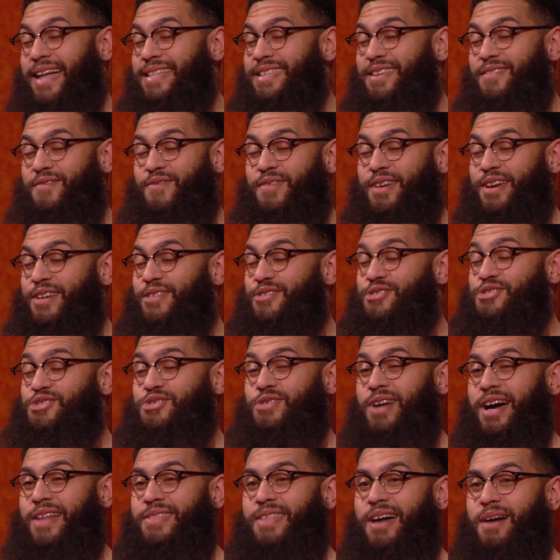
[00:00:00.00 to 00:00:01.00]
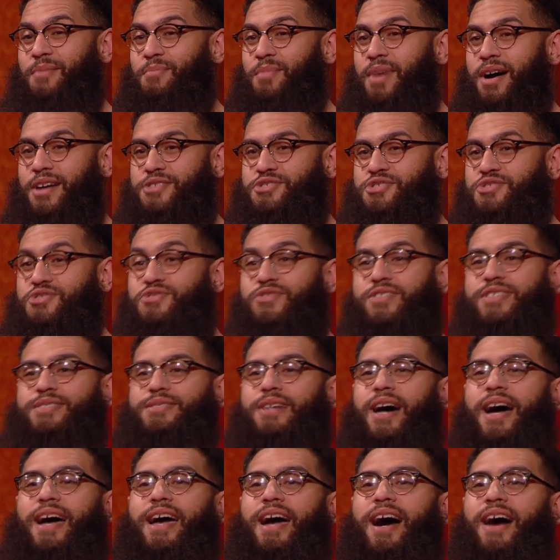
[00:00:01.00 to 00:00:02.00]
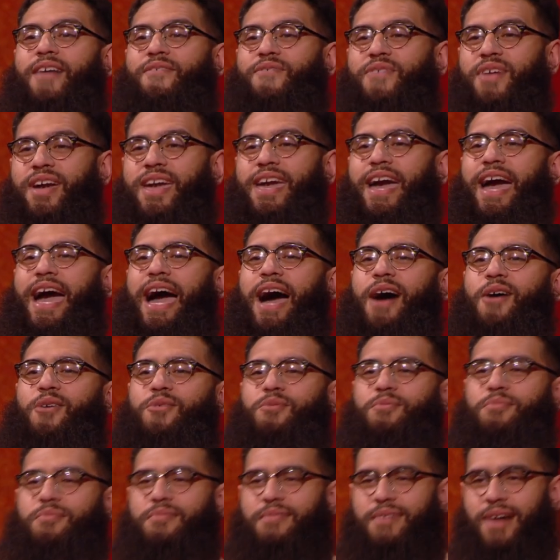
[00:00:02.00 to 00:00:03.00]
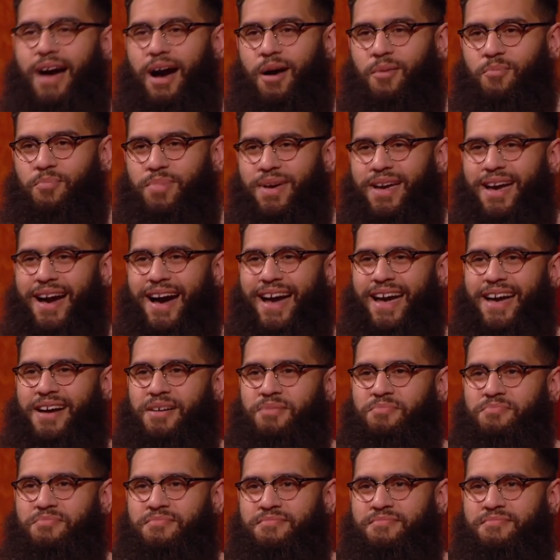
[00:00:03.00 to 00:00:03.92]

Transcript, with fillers: I didn't figure a shoe out that much. Do you know what, I, I forget how, how big I am.